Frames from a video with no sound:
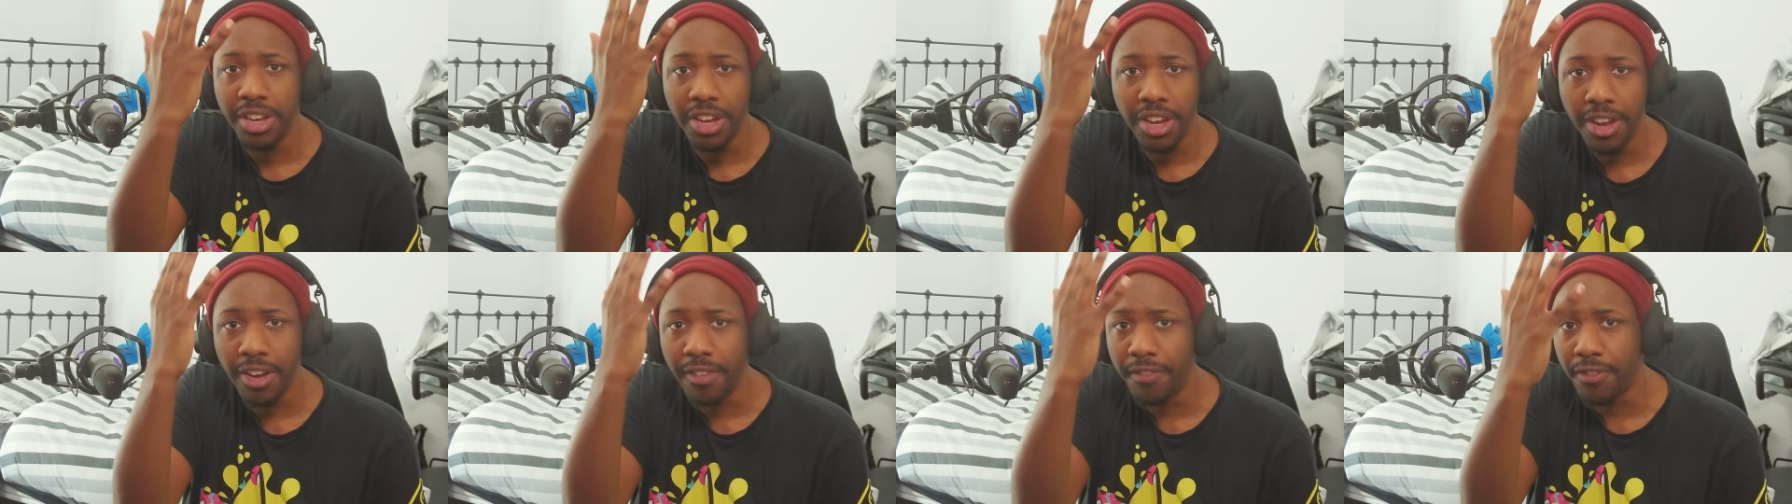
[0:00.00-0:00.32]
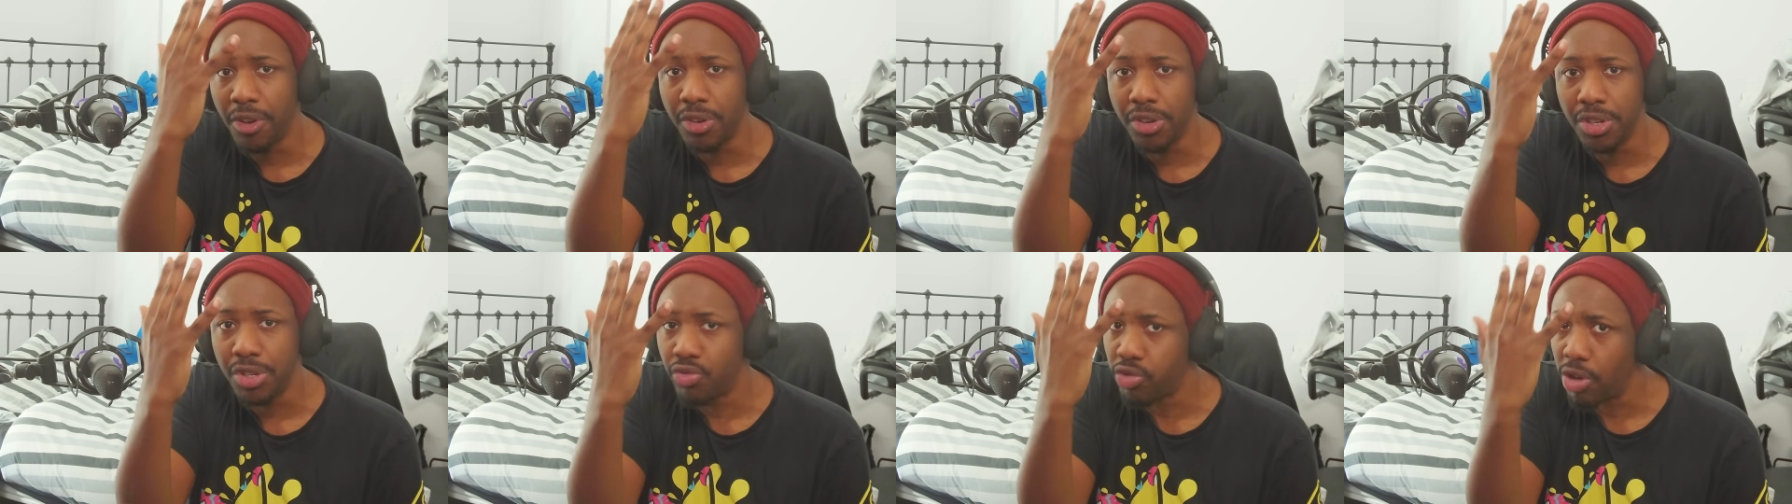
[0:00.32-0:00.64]
if
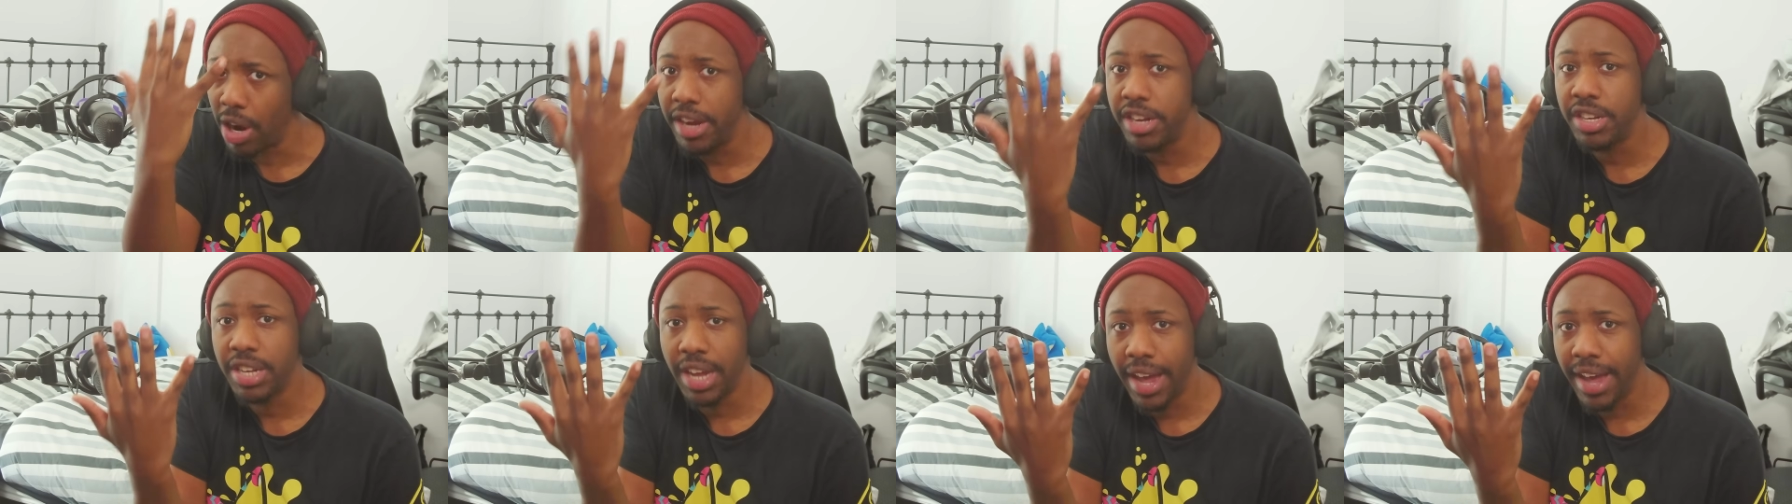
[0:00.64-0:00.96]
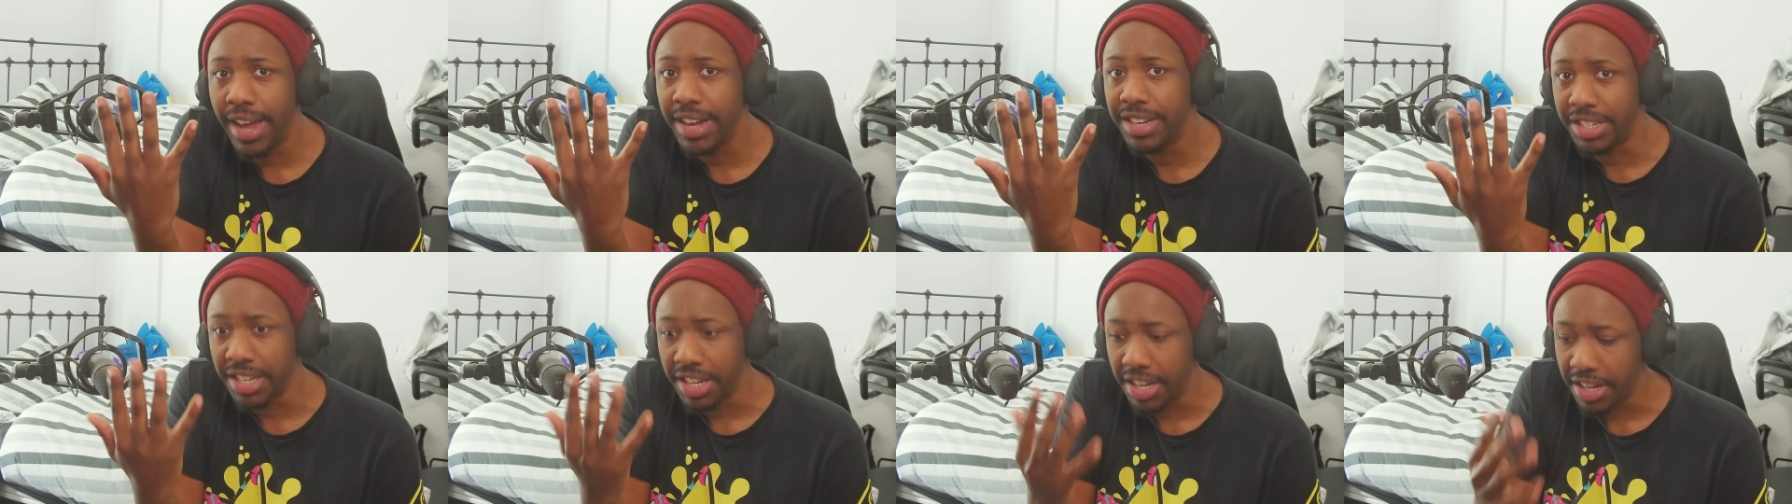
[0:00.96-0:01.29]
you're
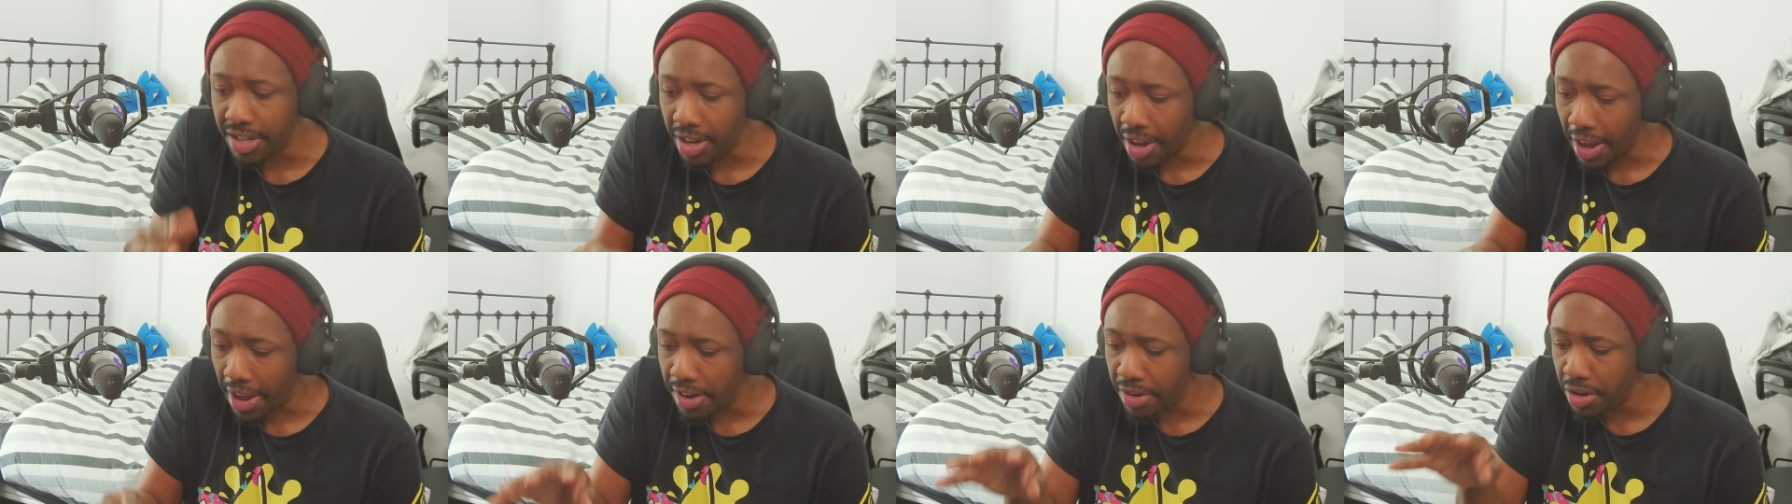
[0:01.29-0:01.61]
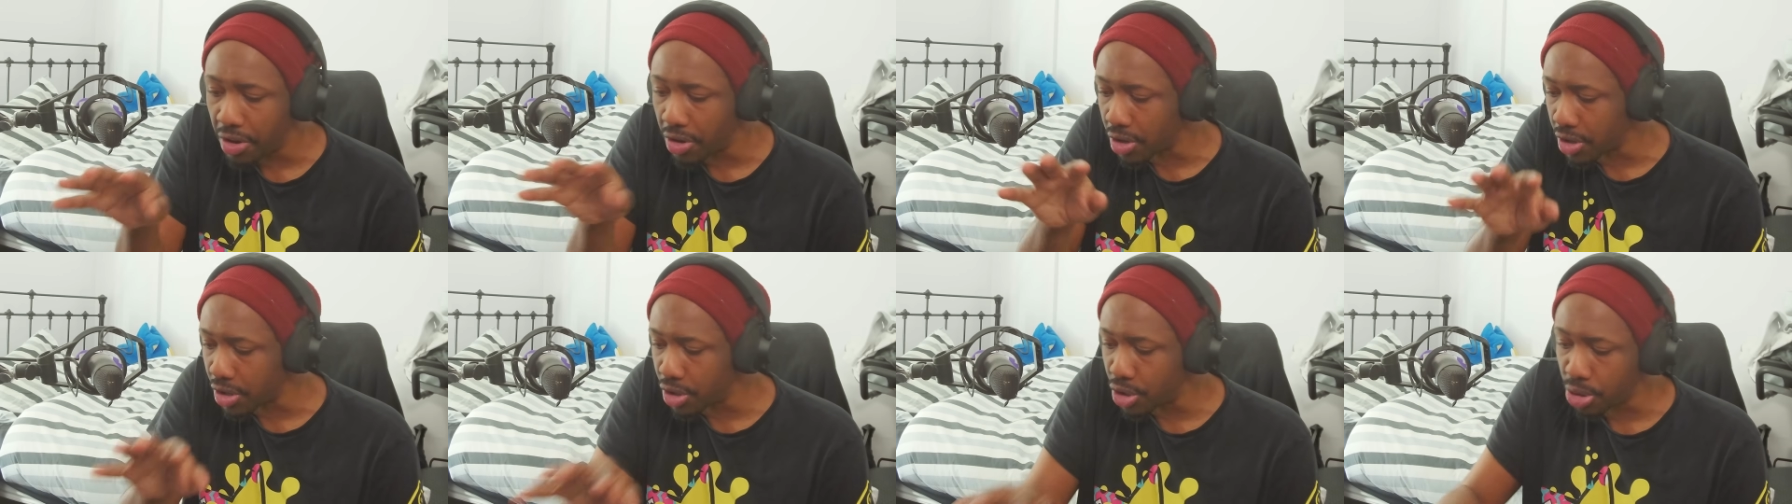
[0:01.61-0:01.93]
right-handed and
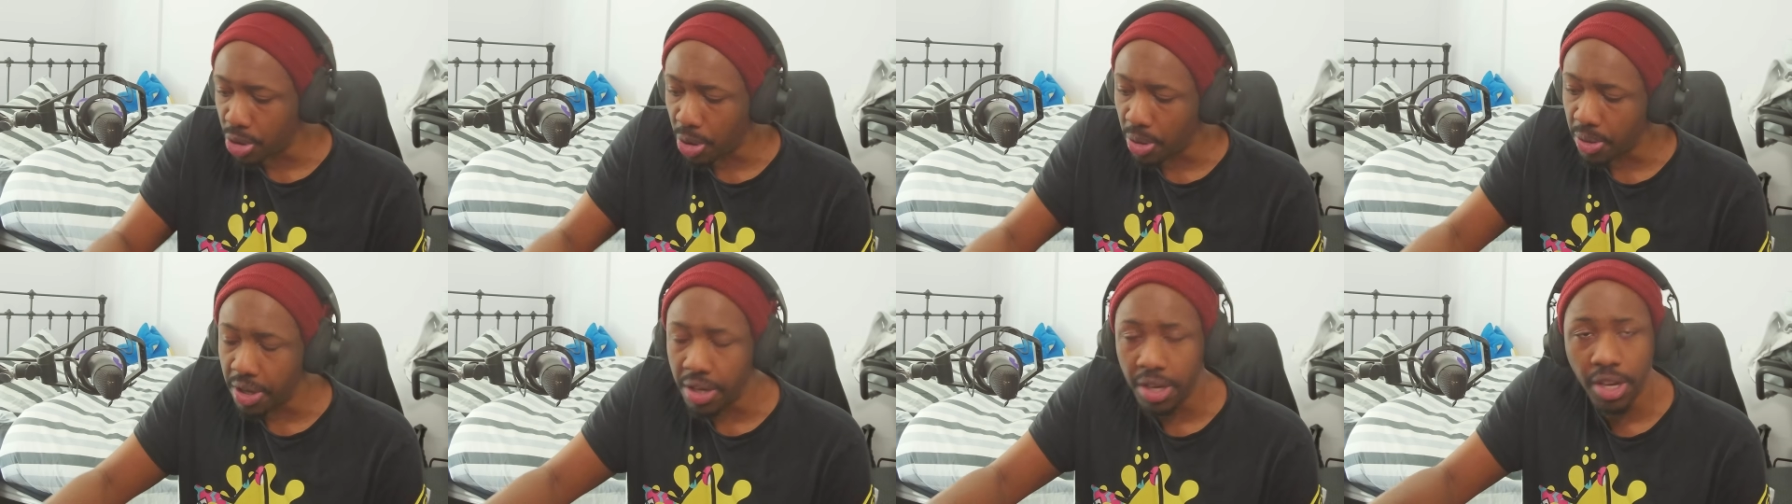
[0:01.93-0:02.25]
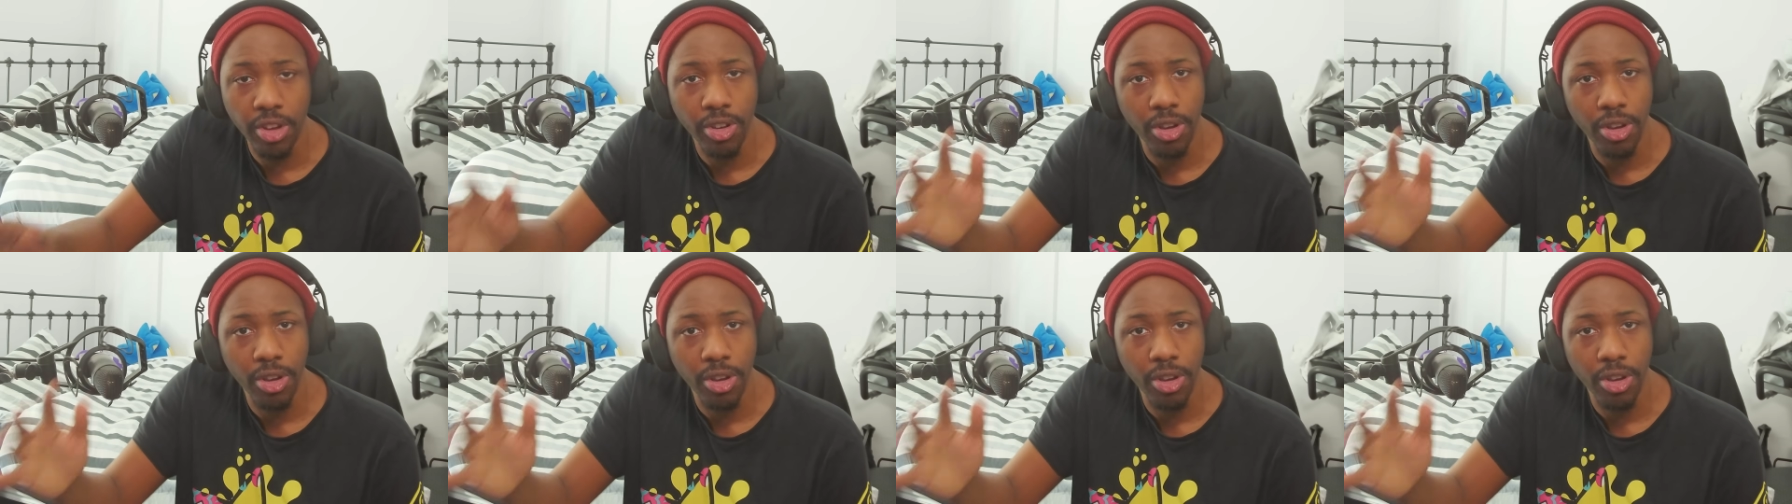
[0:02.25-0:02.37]
you're controlling